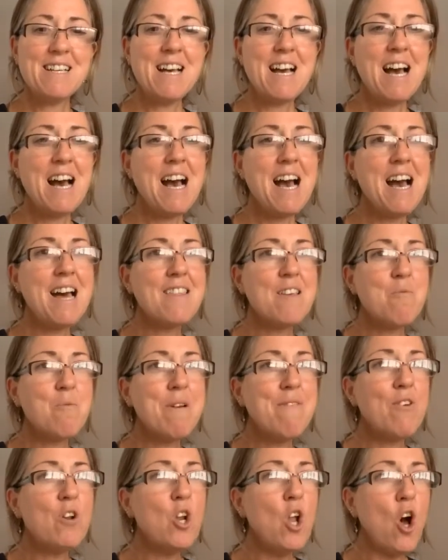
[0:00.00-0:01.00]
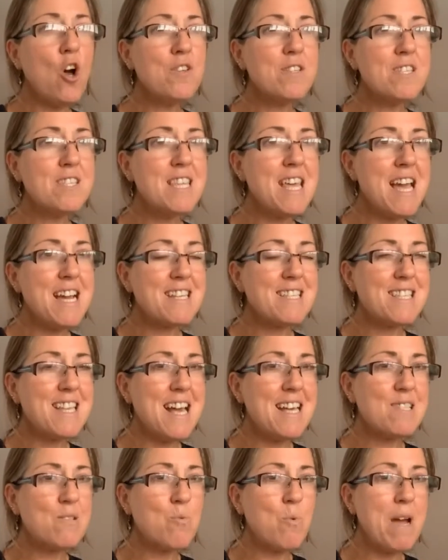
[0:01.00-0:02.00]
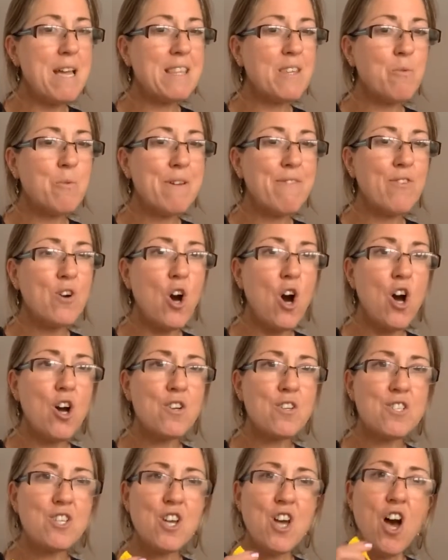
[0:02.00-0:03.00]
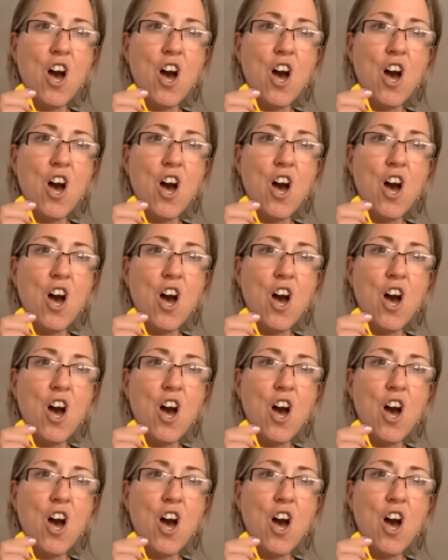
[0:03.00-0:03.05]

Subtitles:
And then we've lost the excess weight that we've got.